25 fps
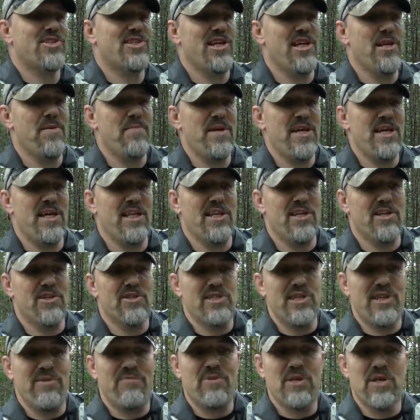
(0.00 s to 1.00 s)
is going to be a little
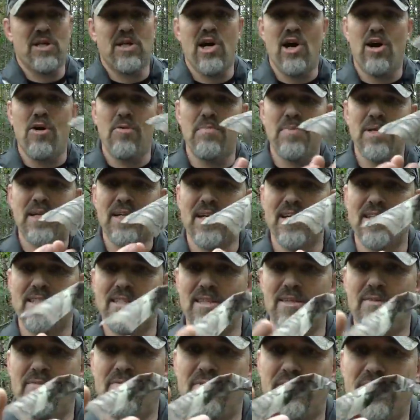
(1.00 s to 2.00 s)
difficult because
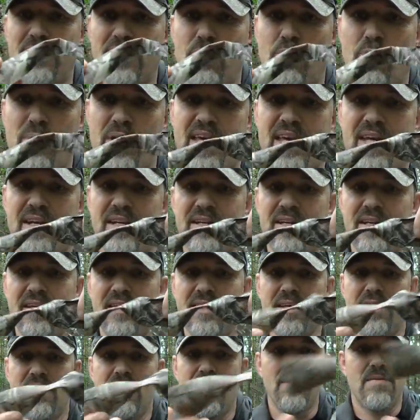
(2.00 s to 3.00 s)
of the wind.
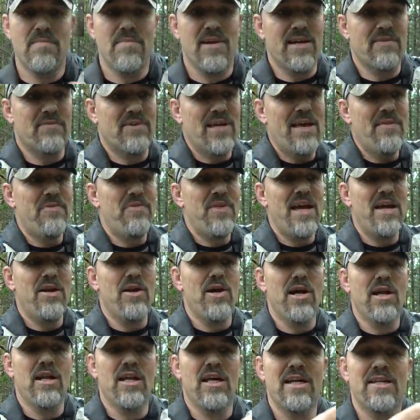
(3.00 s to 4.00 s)
But I've got that
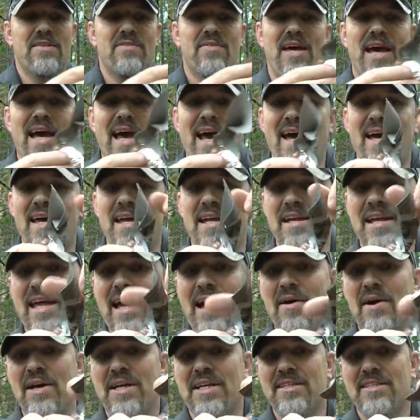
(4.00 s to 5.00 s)
on like that, and
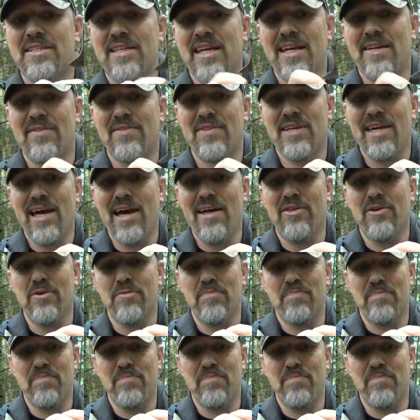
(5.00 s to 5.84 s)
now I can take the other